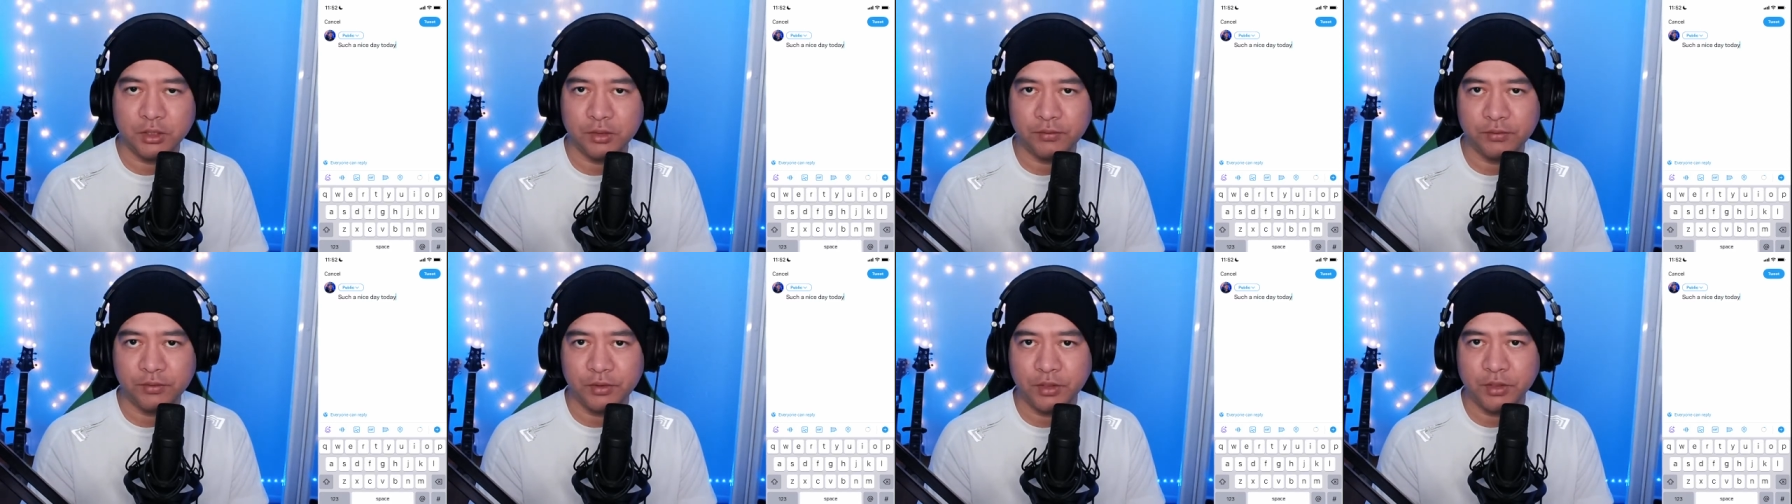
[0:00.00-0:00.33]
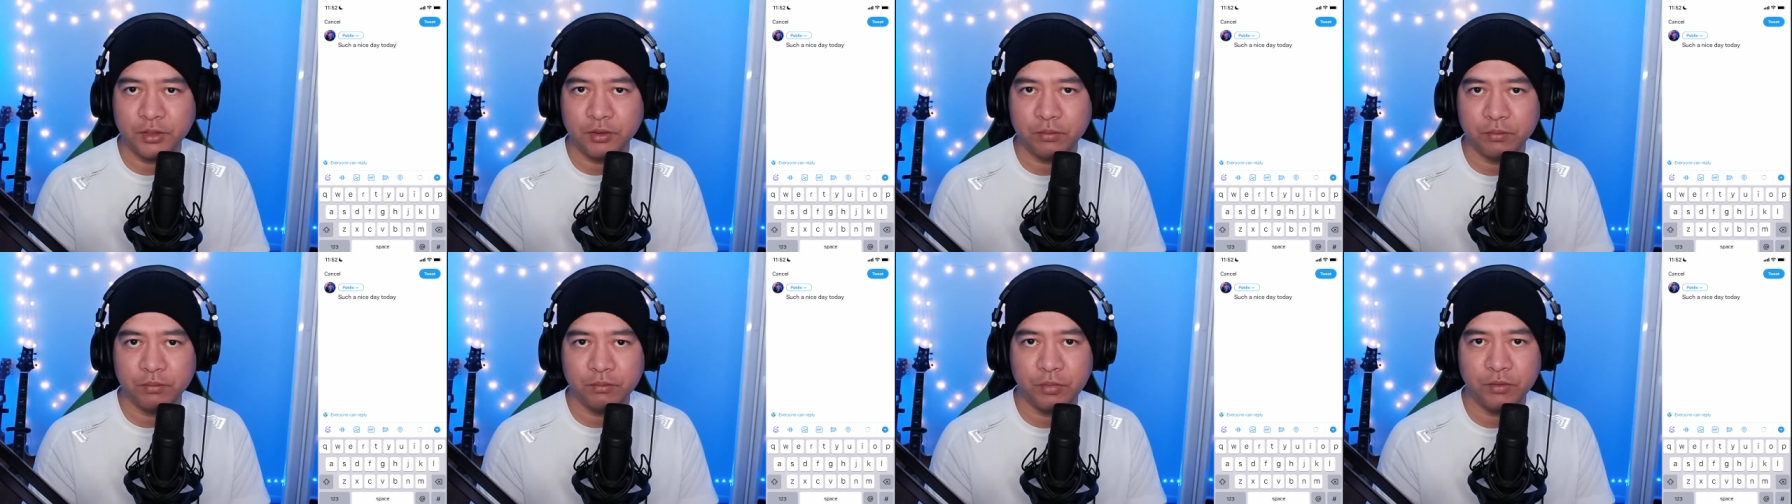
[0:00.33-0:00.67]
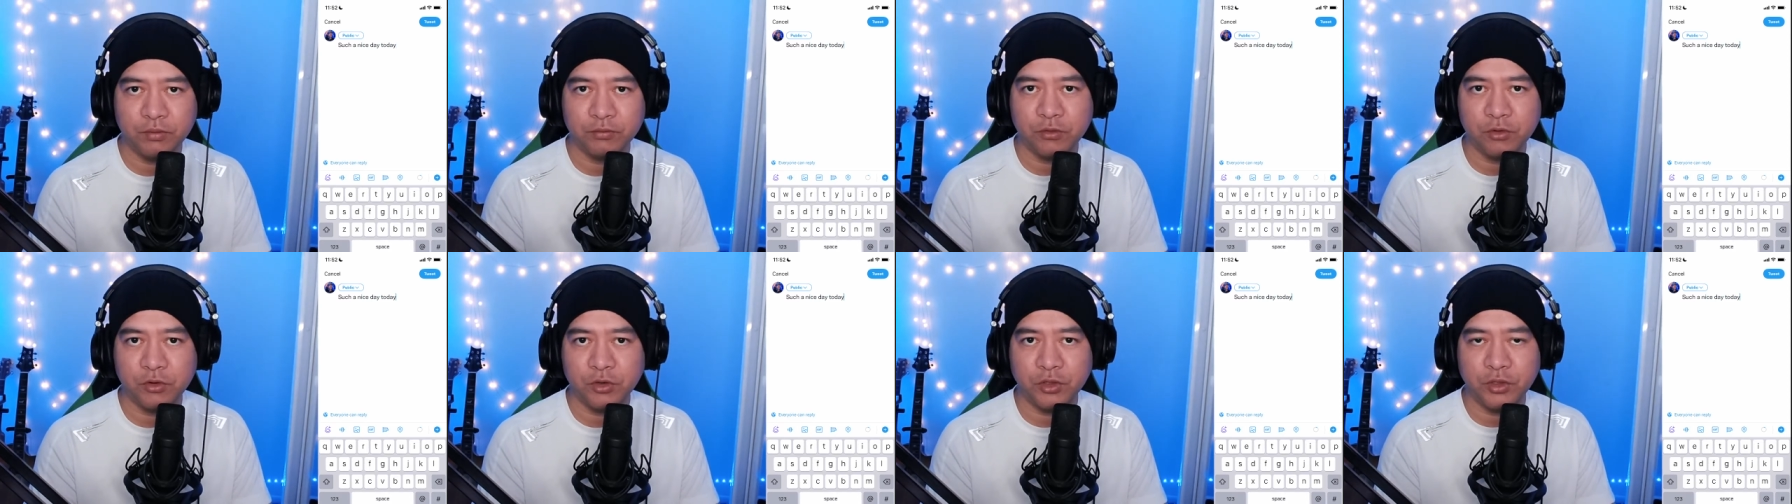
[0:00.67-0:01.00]
first
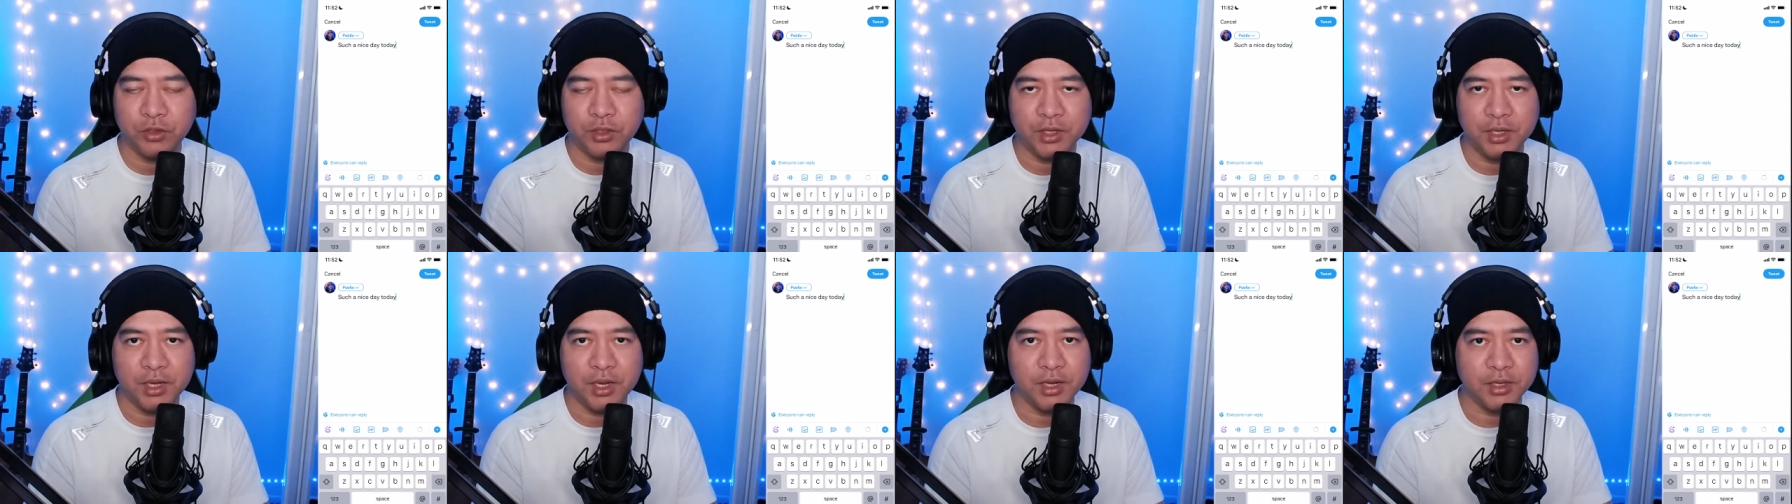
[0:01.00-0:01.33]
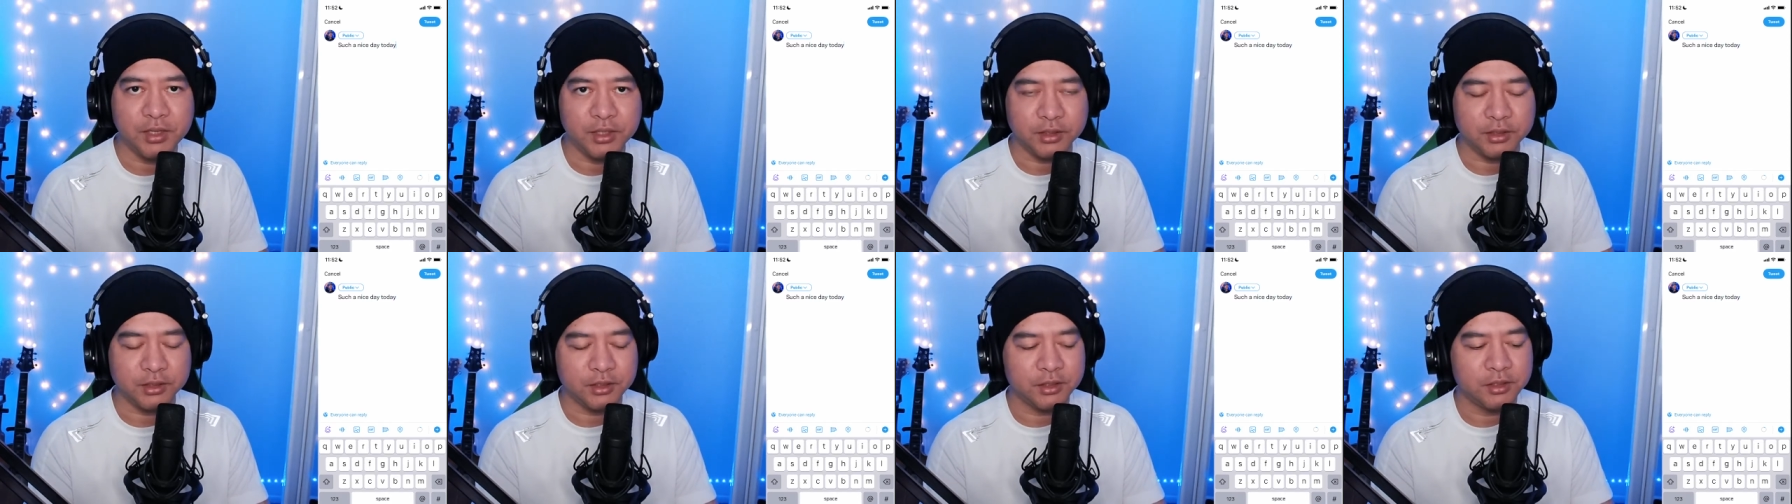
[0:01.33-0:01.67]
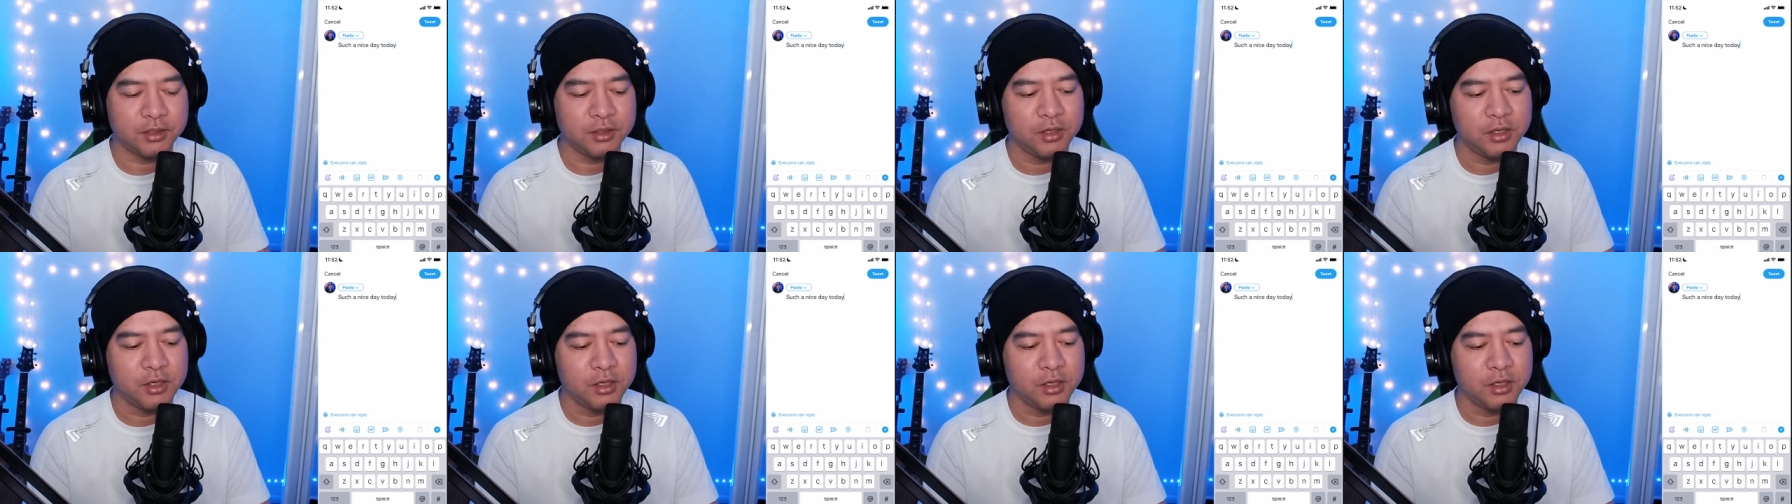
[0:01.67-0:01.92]
before you can edit